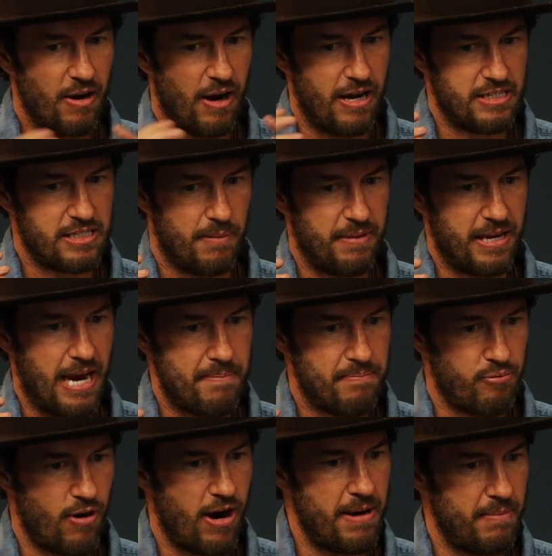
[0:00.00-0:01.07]
is something I
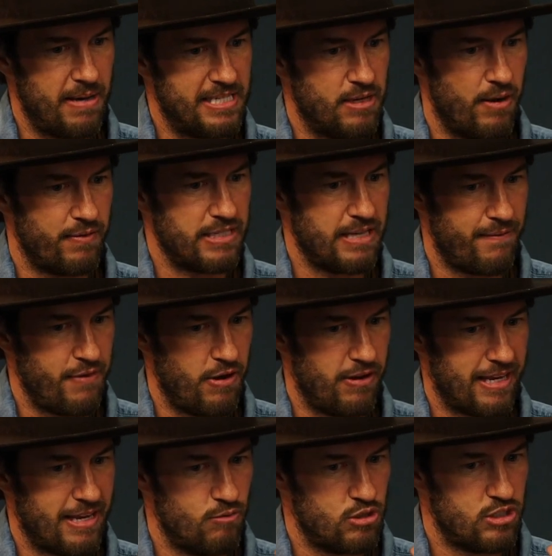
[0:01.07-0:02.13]
pride myself, because I felt
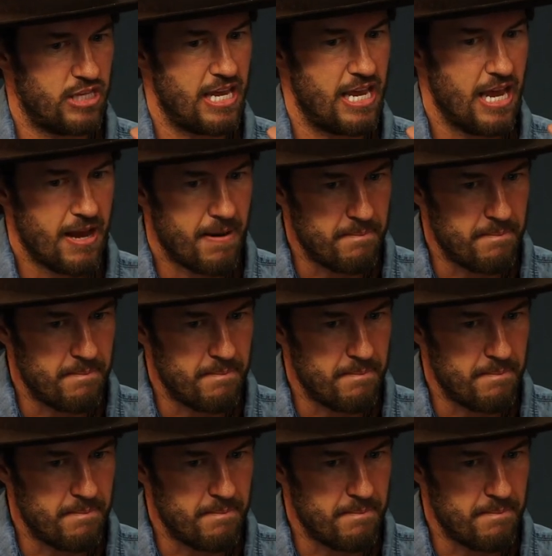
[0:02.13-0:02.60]
like it was the